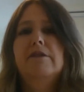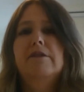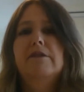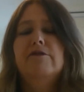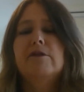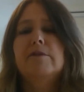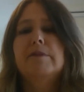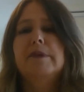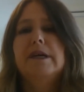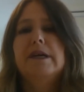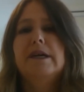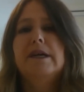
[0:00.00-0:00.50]
for
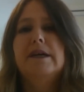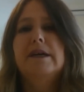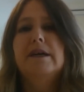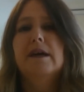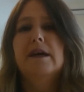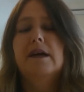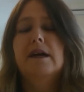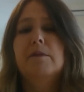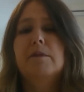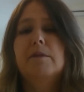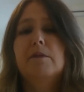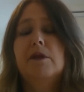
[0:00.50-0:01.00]
me,
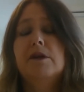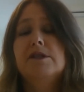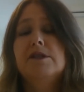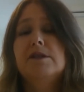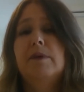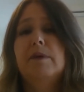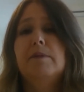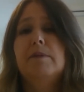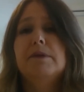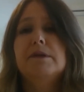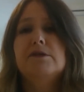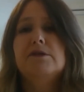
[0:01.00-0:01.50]
close to
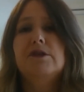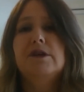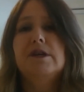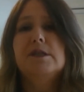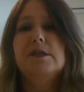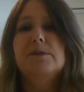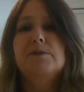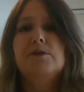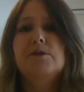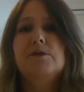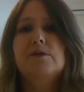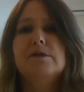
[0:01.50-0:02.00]
public
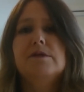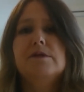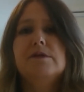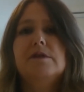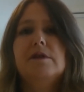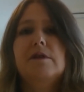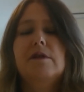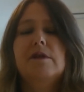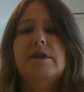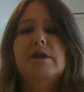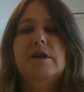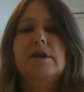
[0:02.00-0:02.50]
transport,
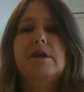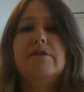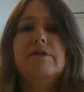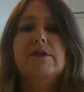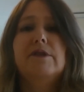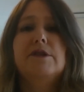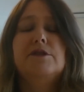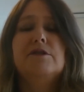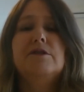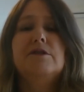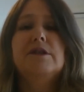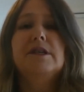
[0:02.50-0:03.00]
so that if I
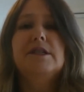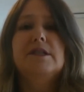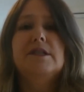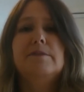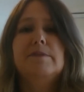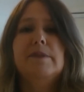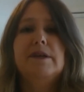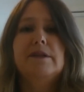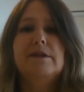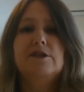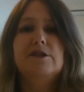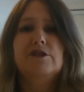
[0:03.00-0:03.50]
do need
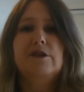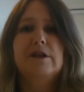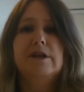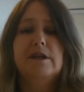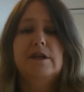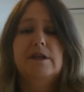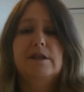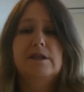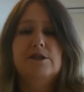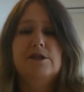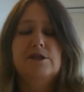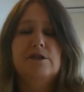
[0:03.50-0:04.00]
to make the trek
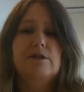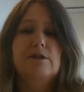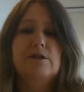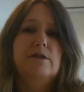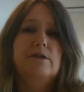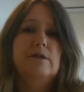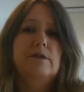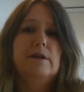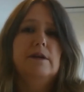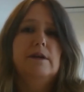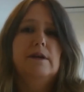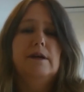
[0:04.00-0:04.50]

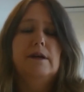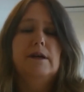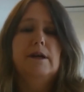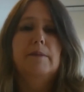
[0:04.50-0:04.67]
into